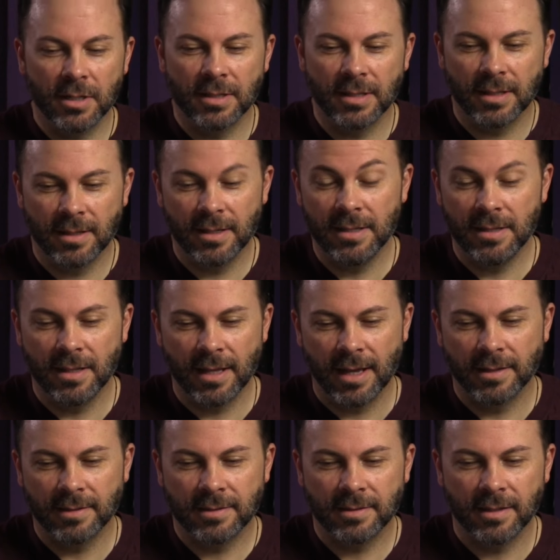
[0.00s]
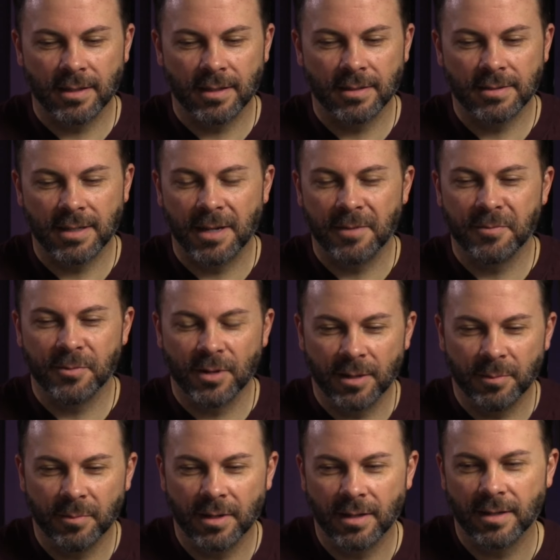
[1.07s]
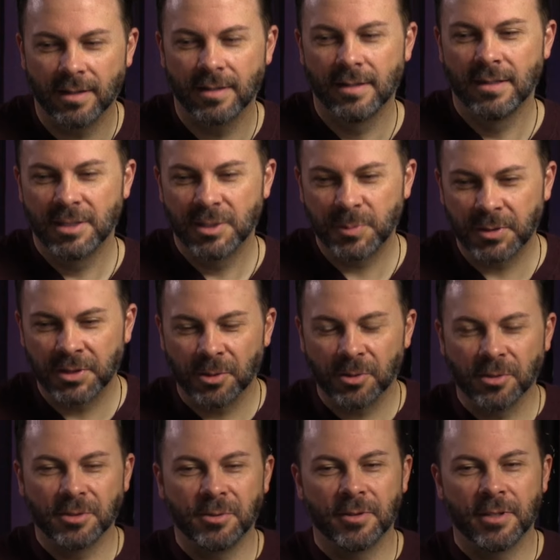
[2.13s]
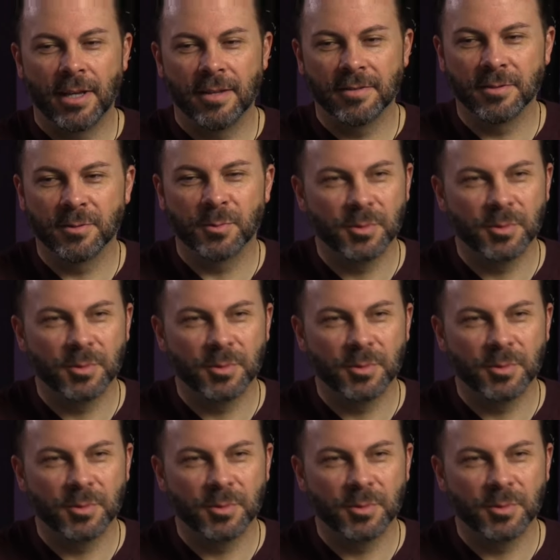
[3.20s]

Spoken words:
in that time frame, especially early 2000s,